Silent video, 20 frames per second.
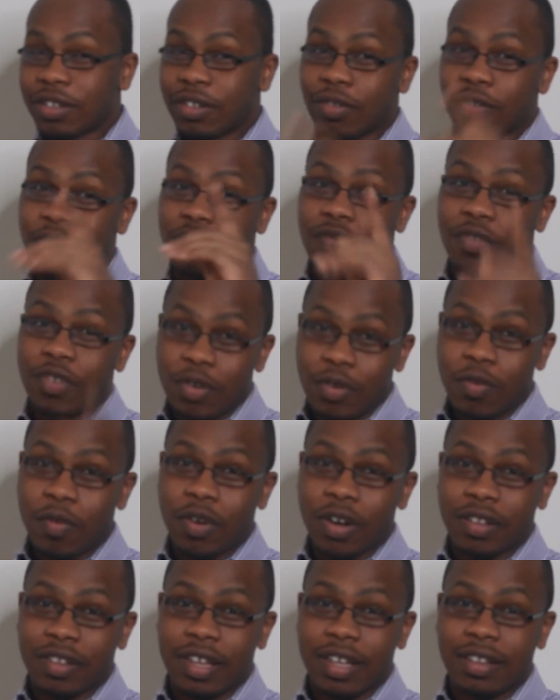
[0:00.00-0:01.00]
So if you
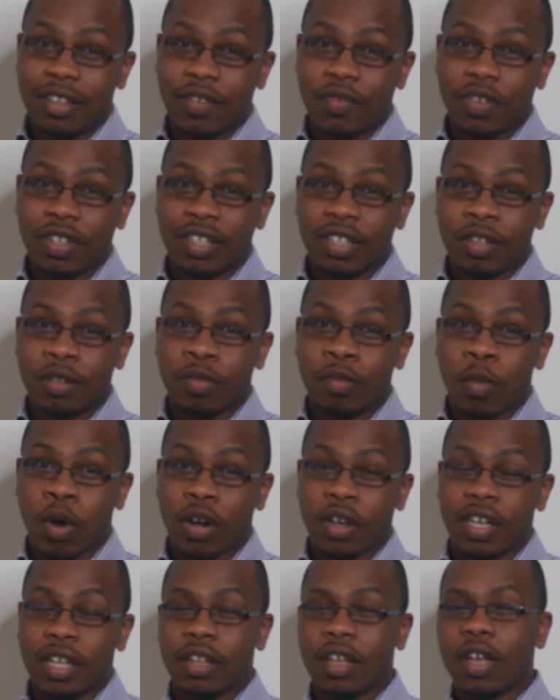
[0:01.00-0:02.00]
want to think differently than the
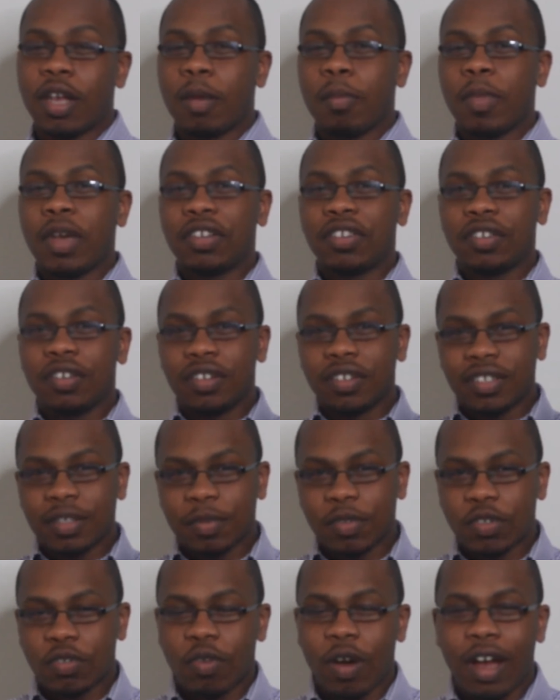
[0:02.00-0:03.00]
market, make sure to
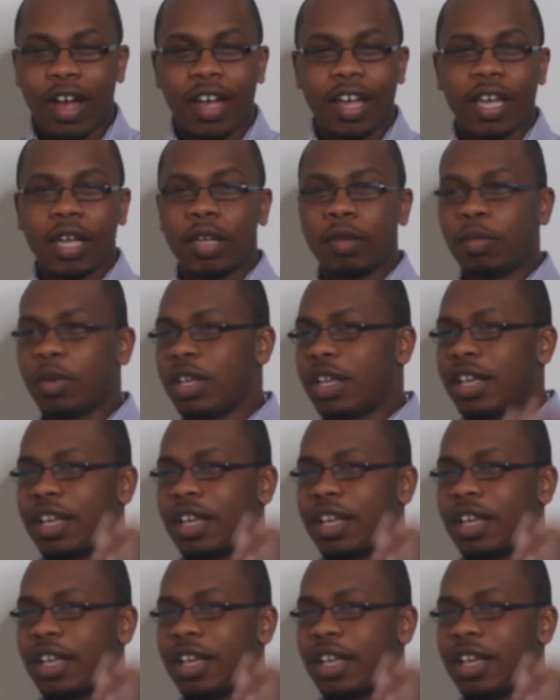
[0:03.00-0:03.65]
subscribe,